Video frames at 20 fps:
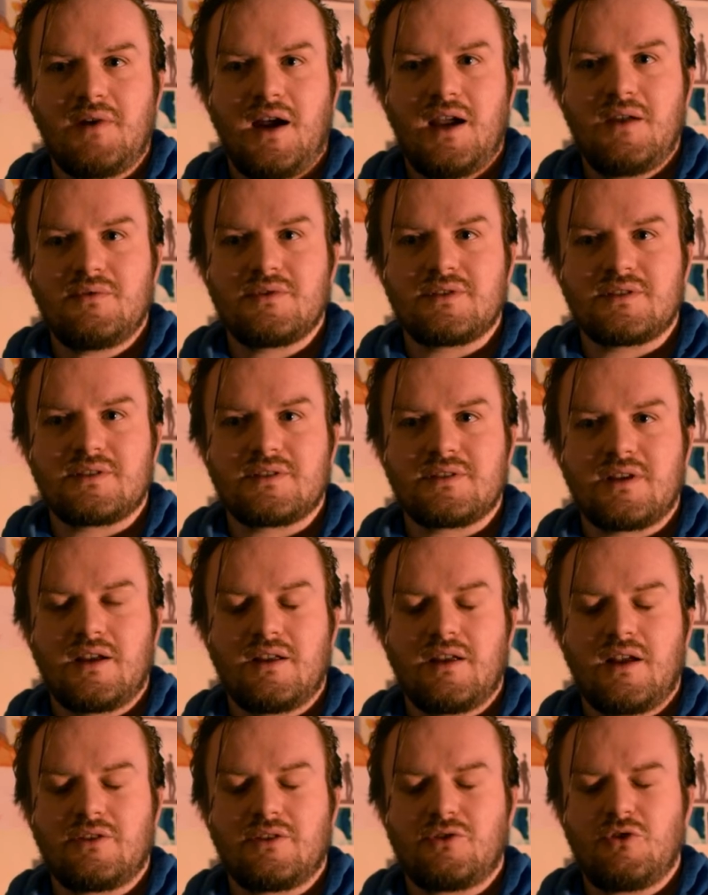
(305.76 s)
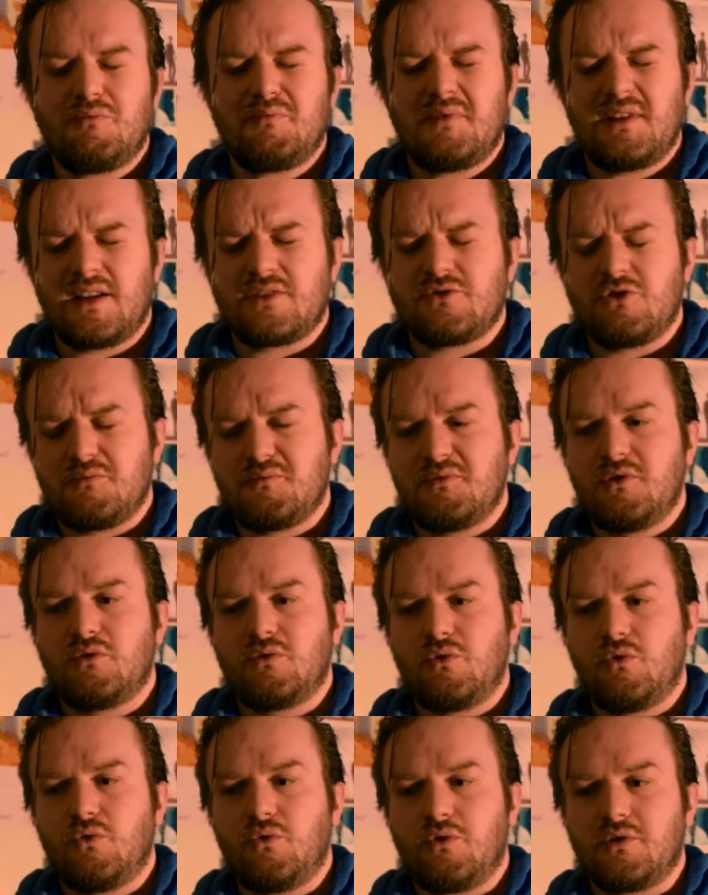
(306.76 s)
I don't mean it took my own
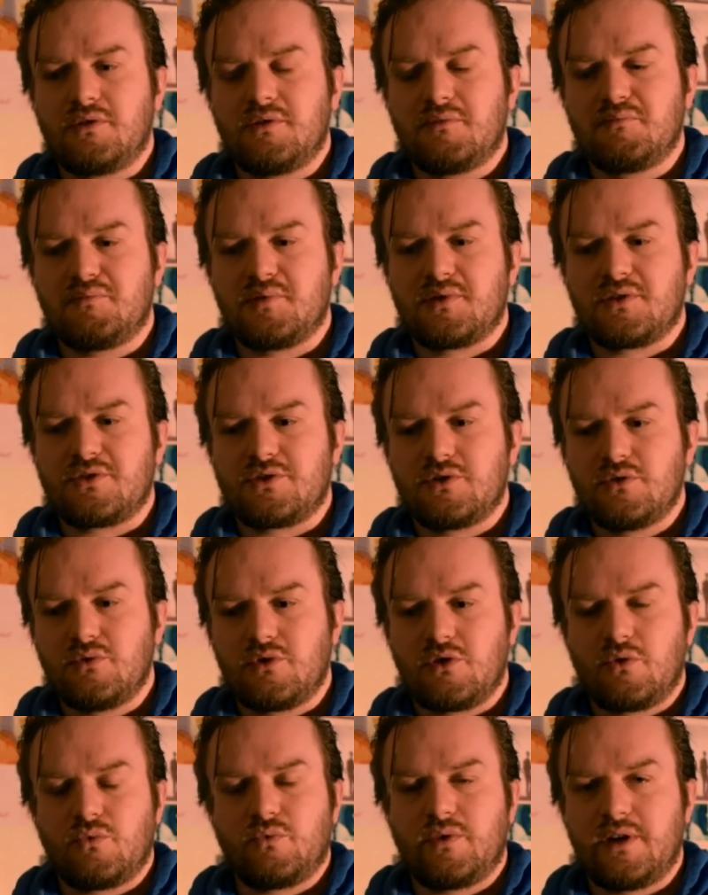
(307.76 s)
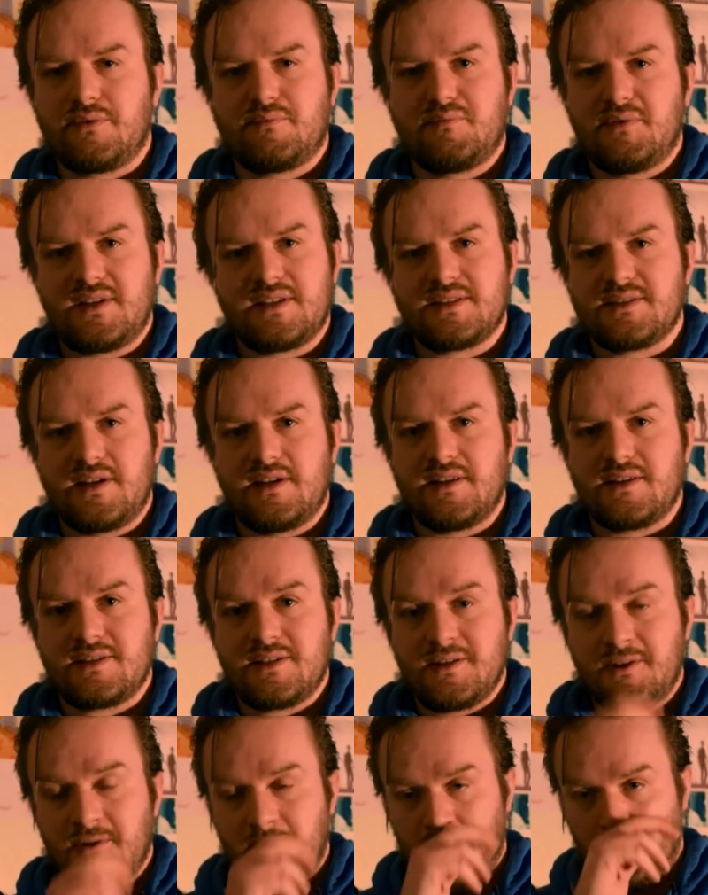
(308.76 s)
horn, but there's no other way for me to say this
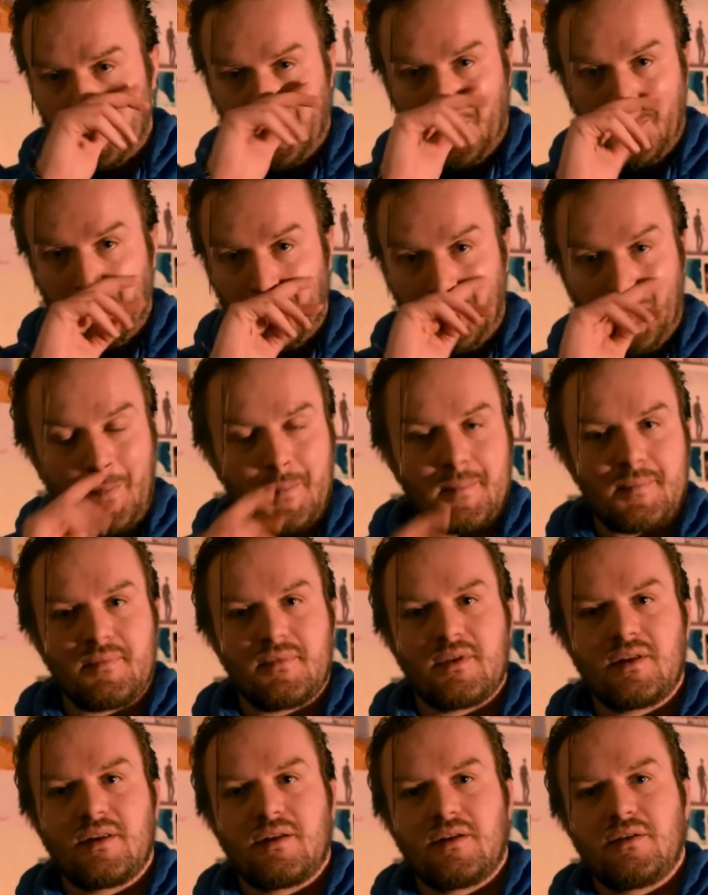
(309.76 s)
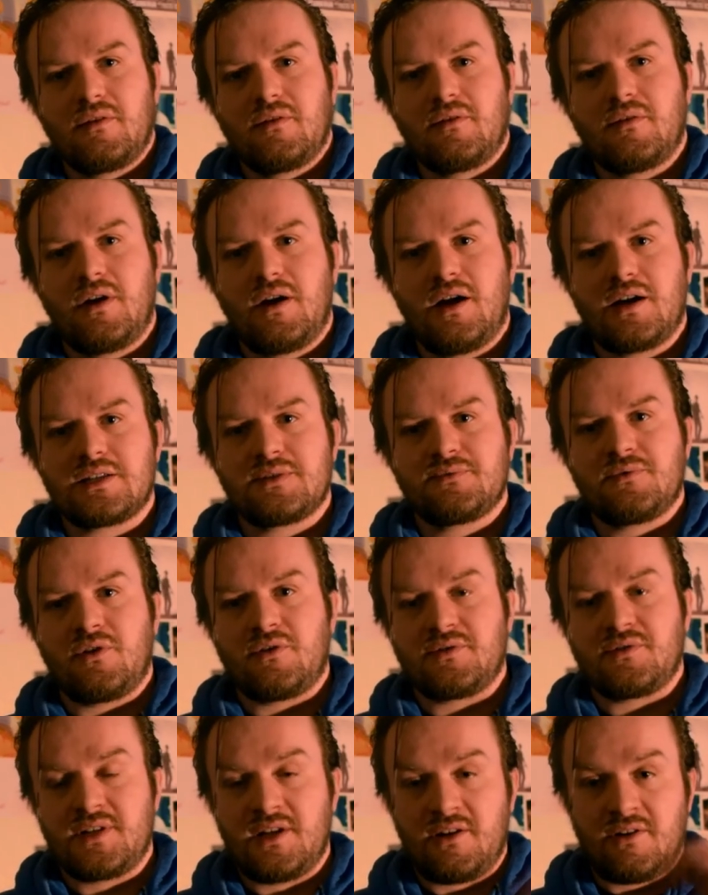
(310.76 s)
here. As a
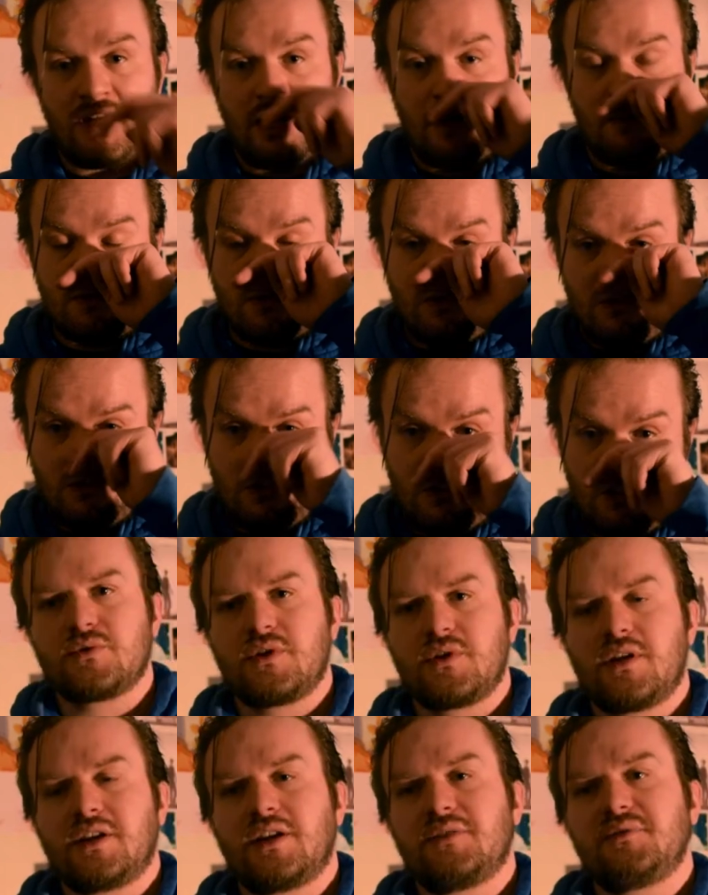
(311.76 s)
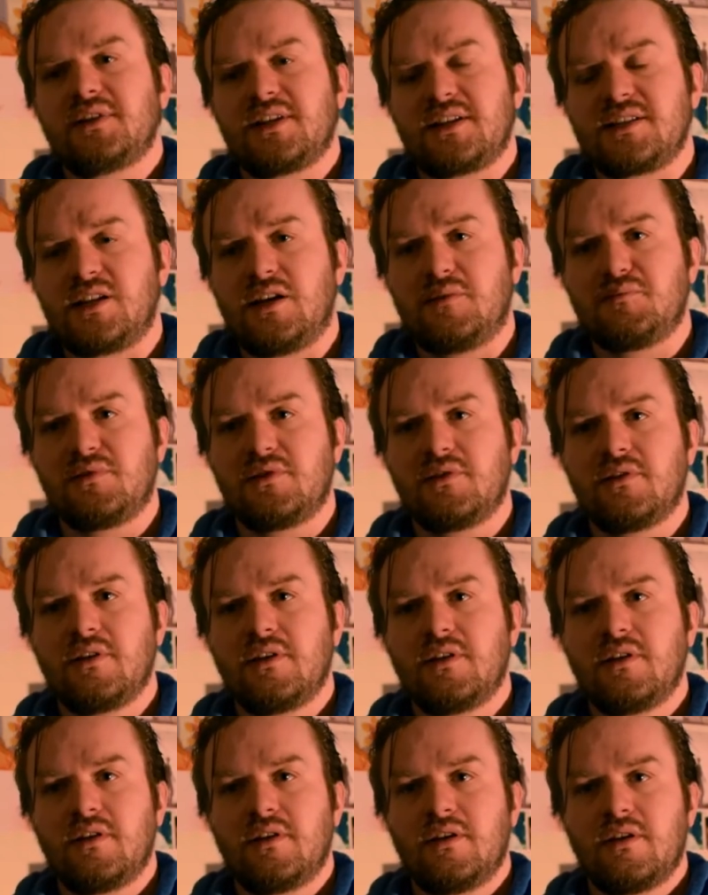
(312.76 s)
volunteer, I'll give you an example,
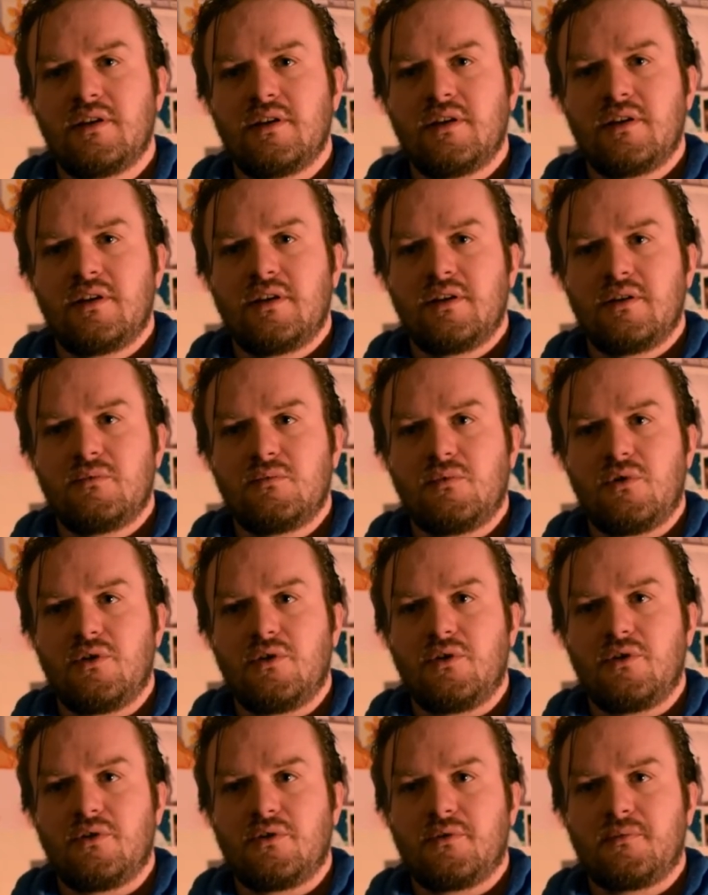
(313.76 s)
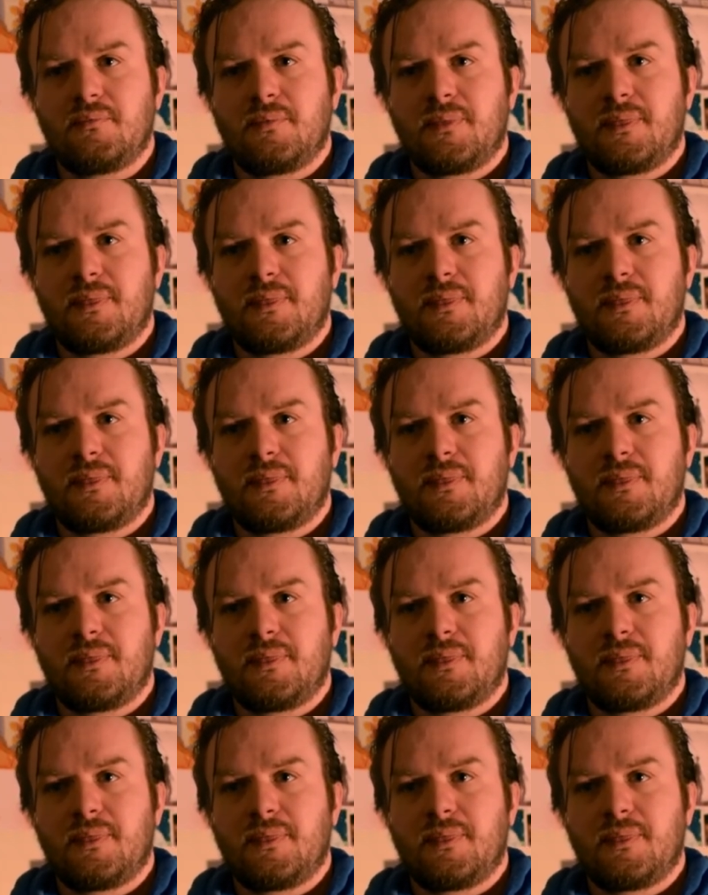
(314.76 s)
where